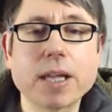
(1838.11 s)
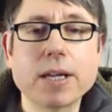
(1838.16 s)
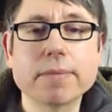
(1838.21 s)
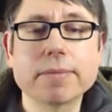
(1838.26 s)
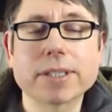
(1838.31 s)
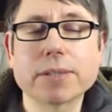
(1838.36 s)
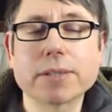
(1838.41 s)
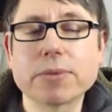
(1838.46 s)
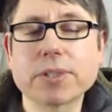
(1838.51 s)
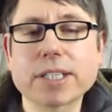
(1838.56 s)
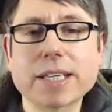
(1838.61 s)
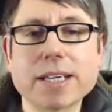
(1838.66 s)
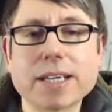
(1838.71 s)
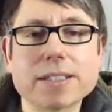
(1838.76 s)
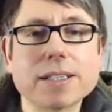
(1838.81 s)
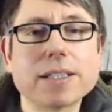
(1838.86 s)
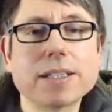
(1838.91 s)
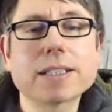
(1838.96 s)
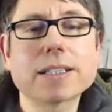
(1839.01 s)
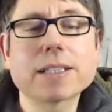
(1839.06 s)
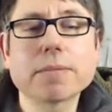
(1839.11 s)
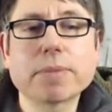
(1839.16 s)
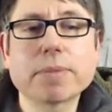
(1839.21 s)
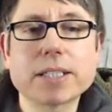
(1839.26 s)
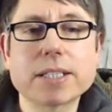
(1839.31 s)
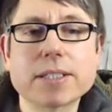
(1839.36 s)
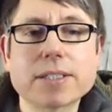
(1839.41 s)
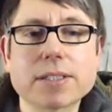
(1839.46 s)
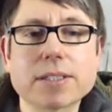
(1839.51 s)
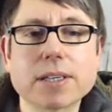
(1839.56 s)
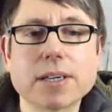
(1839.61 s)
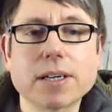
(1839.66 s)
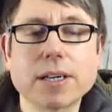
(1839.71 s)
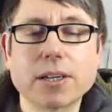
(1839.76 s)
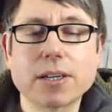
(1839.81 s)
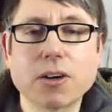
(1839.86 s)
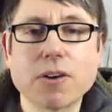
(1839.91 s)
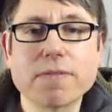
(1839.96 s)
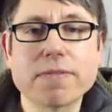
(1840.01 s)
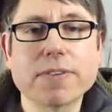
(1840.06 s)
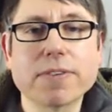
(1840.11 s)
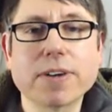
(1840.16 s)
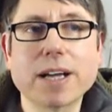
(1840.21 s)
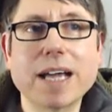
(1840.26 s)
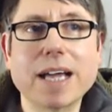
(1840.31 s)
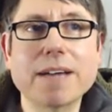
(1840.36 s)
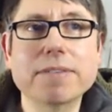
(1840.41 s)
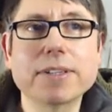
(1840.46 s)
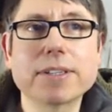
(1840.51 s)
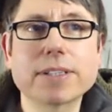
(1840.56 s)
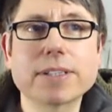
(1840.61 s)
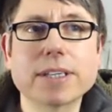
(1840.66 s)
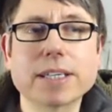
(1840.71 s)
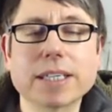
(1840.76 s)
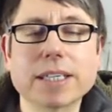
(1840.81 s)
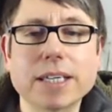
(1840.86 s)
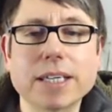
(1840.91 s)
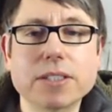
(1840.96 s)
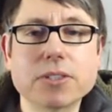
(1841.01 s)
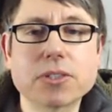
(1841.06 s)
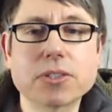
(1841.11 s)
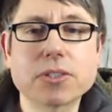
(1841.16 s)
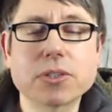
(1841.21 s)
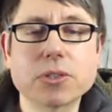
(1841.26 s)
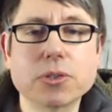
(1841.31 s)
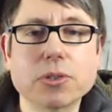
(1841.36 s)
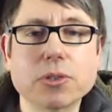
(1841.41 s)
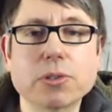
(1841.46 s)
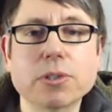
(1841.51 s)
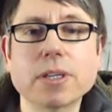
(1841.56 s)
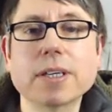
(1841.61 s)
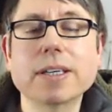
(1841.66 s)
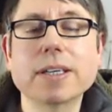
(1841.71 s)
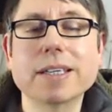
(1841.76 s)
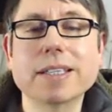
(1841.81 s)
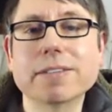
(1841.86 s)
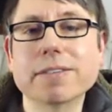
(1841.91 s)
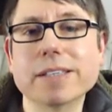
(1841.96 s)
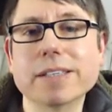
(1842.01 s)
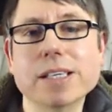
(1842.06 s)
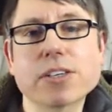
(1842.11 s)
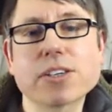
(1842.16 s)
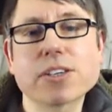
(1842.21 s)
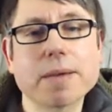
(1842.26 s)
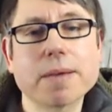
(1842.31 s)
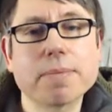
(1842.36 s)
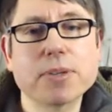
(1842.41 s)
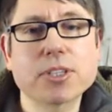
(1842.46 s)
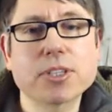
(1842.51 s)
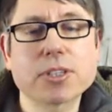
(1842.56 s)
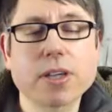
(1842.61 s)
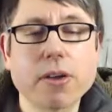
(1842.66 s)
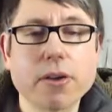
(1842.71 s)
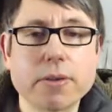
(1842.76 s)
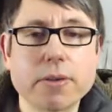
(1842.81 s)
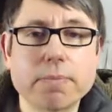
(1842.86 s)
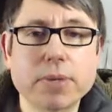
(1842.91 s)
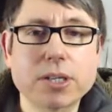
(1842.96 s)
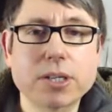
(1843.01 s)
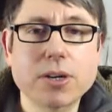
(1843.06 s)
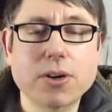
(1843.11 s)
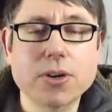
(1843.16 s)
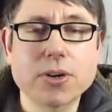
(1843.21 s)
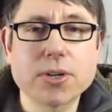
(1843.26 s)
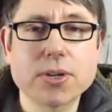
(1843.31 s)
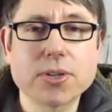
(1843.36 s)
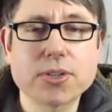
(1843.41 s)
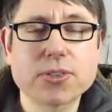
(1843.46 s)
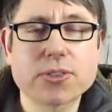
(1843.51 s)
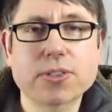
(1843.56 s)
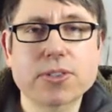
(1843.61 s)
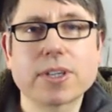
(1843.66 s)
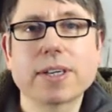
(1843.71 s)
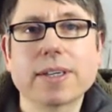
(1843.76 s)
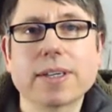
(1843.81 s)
But I want to get a little bit of everything into each episode, because